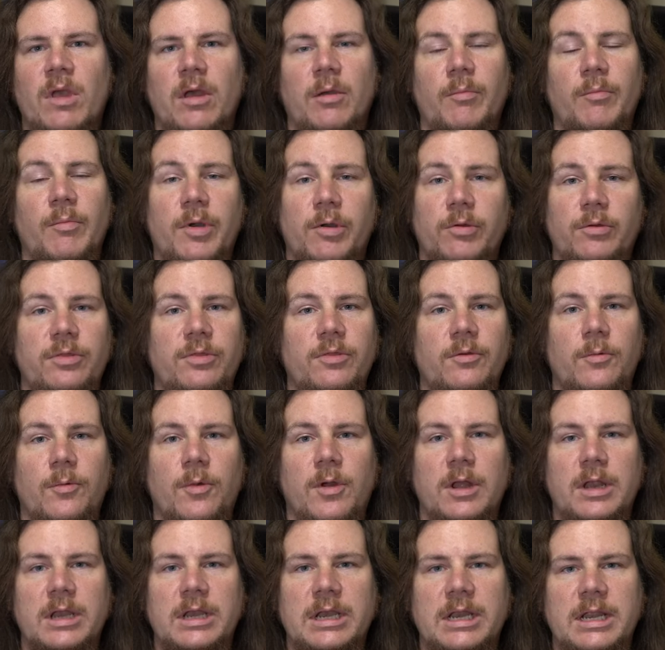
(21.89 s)
Both the
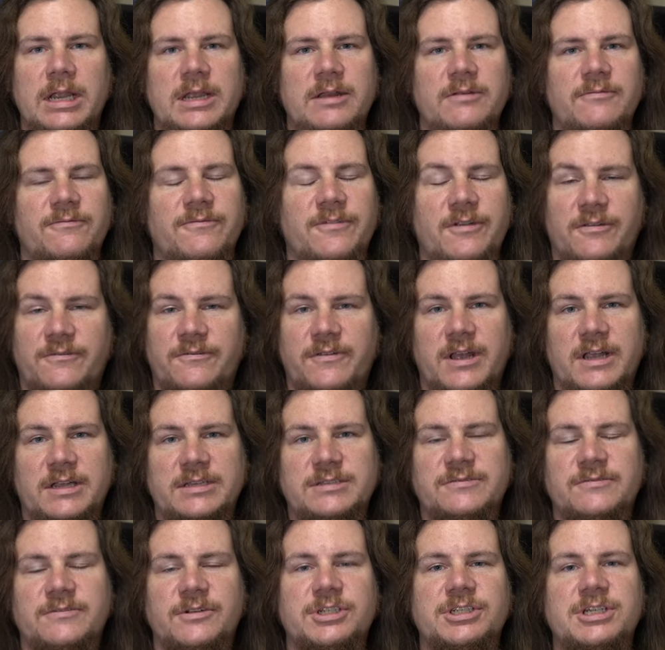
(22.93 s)
one in
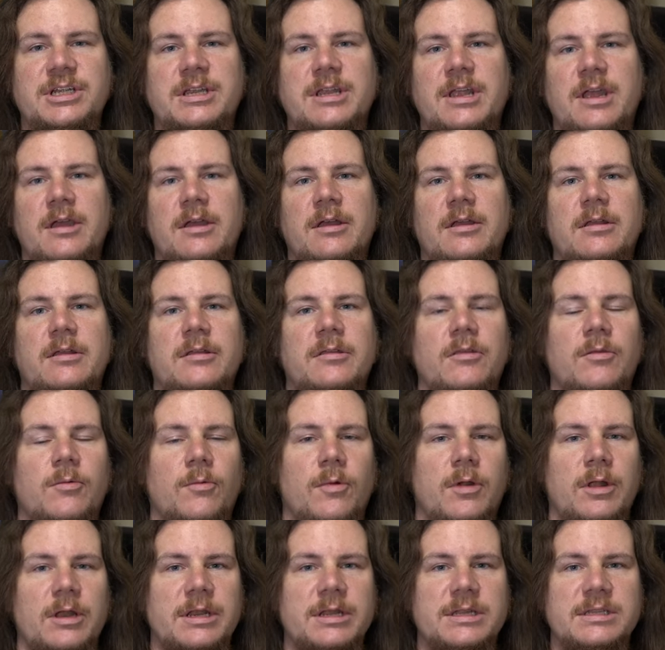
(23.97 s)
Fairfax, Virginia, the
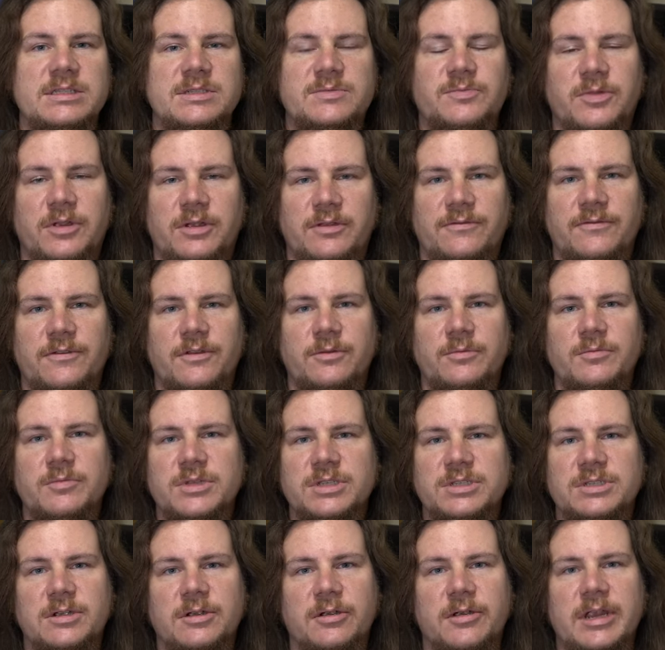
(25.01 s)
one in Springfield,
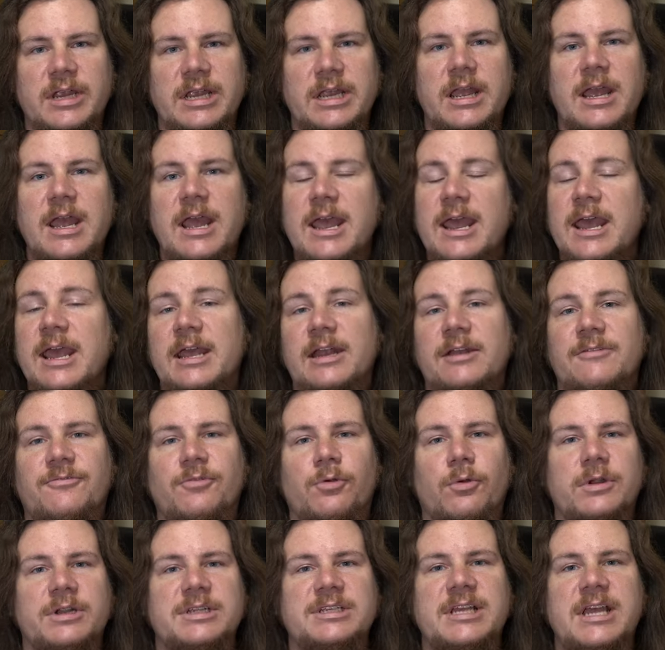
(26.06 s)
Missouri, and of
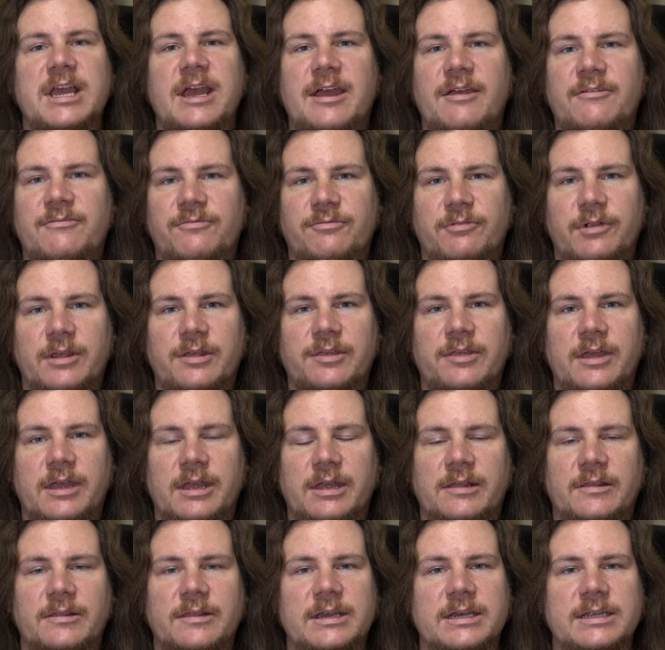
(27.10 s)
course
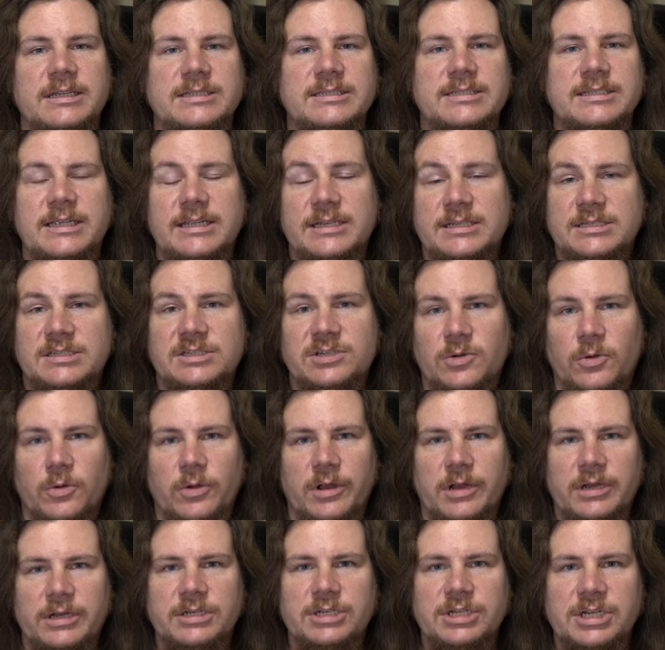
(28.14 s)
everything that is in
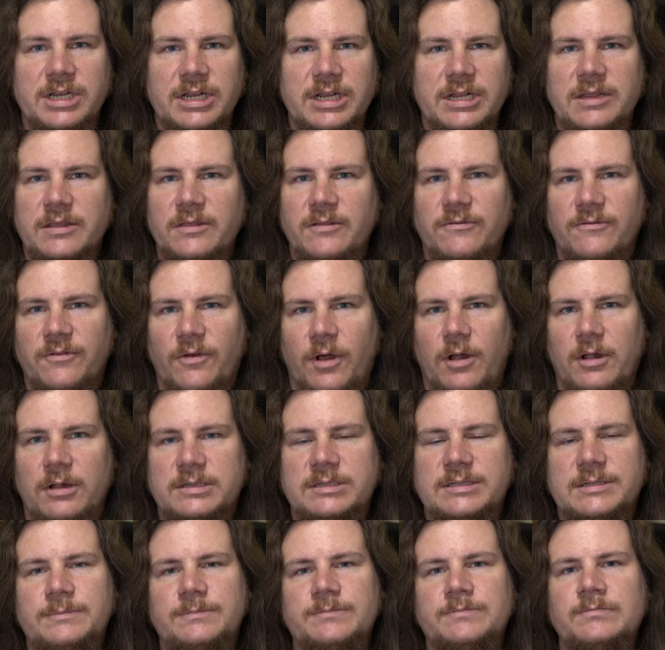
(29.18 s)
storage in the
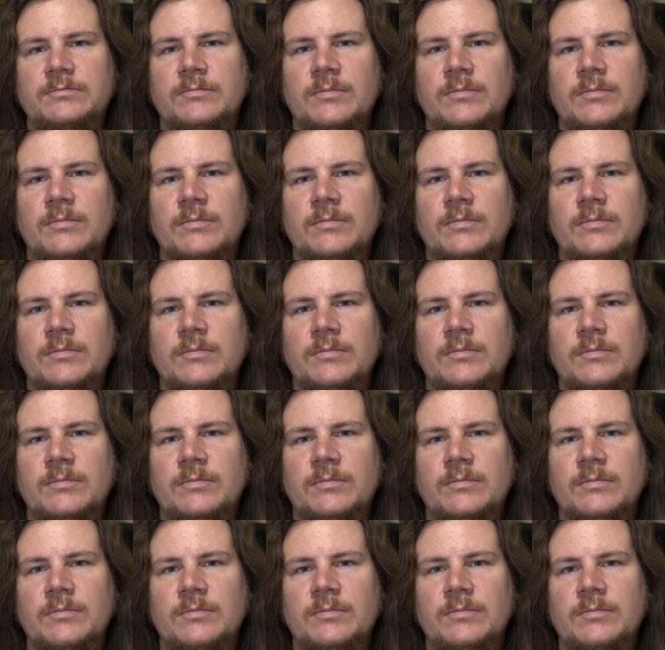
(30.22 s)
vault.